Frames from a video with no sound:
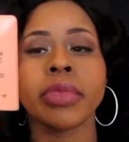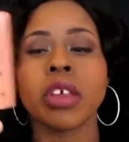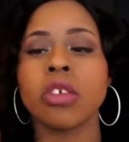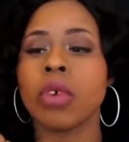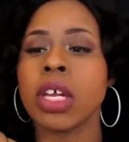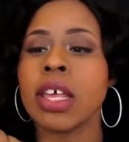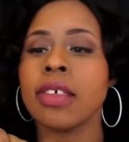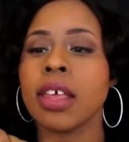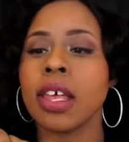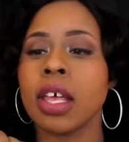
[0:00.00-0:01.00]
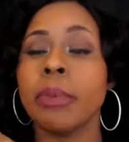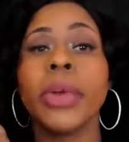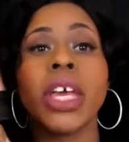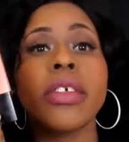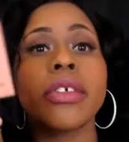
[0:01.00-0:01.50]
This one is in
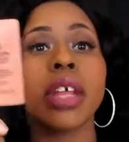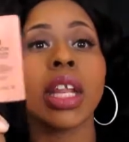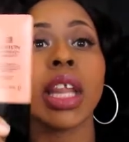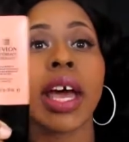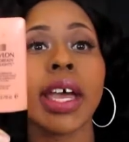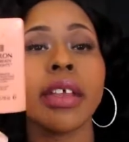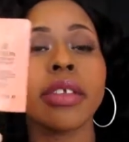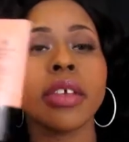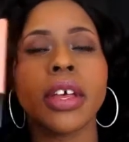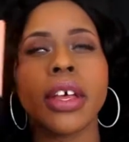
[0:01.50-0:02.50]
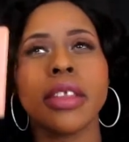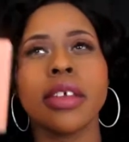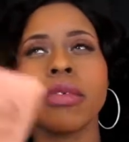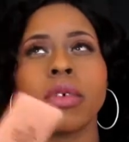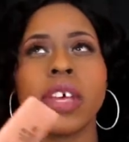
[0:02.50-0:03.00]
Peach Light.
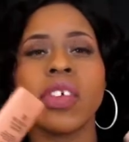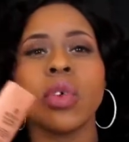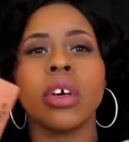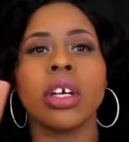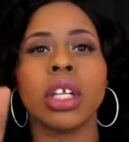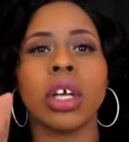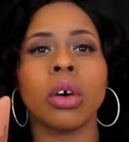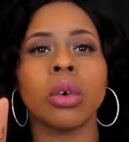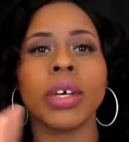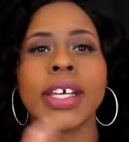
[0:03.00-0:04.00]
This will give you a glow.